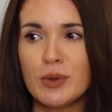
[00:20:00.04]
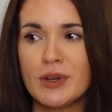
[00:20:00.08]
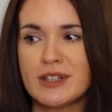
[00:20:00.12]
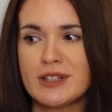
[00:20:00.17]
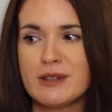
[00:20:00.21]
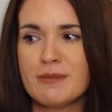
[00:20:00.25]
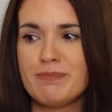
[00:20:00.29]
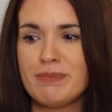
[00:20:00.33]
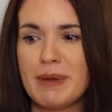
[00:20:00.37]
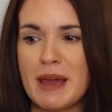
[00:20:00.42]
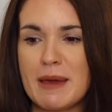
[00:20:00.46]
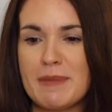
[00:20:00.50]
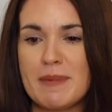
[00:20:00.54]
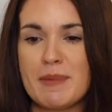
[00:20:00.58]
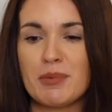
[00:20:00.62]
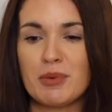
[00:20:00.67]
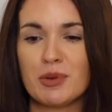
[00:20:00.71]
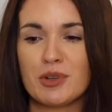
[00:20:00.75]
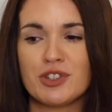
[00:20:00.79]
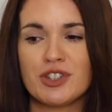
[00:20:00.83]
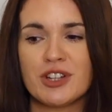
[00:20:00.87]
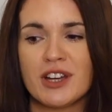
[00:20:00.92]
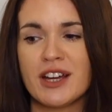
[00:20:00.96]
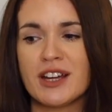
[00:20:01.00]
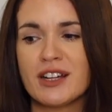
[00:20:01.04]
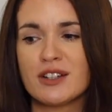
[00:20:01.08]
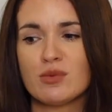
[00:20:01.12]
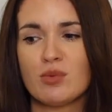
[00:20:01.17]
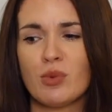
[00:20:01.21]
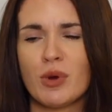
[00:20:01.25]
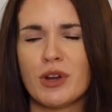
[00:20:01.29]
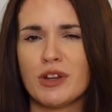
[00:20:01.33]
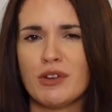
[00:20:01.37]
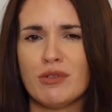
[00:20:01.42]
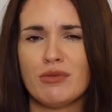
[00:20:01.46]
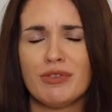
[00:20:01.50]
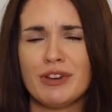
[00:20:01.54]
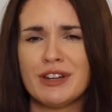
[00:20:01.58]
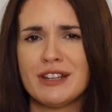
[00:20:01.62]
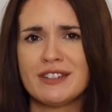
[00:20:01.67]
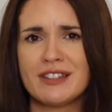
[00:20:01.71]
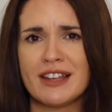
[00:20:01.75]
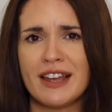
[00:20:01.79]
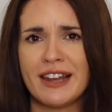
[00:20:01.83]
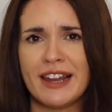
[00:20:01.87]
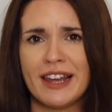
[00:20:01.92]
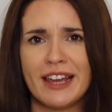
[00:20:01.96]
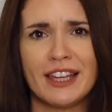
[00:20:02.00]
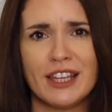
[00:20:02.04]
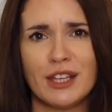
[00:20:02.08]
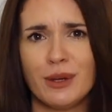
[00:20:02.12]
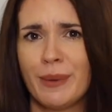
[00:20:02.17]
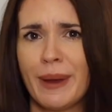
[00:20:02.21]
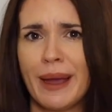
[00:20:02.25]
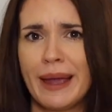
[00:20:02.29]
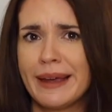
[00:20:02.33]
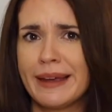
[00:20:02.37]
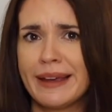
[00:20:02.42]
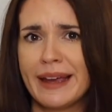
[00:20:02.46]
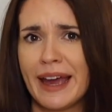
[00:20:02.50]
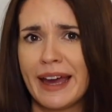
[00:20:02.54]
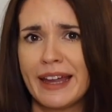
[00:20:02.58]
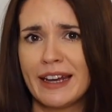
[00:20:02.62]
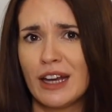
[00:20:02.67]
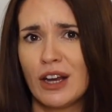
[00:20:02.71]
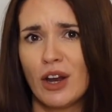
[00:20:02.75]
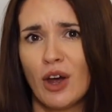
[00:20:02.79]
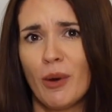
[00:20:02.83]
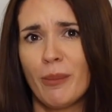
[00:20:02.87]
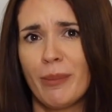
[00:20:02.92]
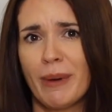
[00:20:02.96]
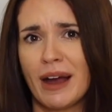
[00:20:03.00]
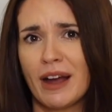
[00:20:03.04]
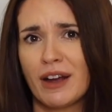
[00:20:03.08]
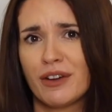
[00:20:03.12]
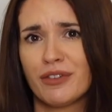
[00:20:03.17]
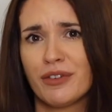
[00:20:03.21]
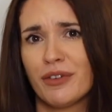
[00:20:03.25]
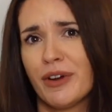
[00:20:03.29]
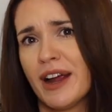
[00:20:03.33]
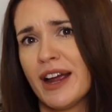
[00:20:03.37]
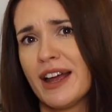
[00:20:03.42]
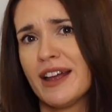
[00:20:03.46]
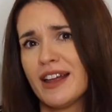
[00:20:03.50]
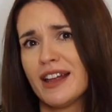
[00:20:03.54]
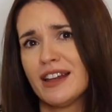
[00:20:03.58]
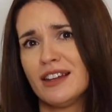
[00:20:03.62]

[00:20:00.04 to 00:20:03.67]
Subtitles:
it's a baby product. When you resell it, you ain't getting a lot back for it.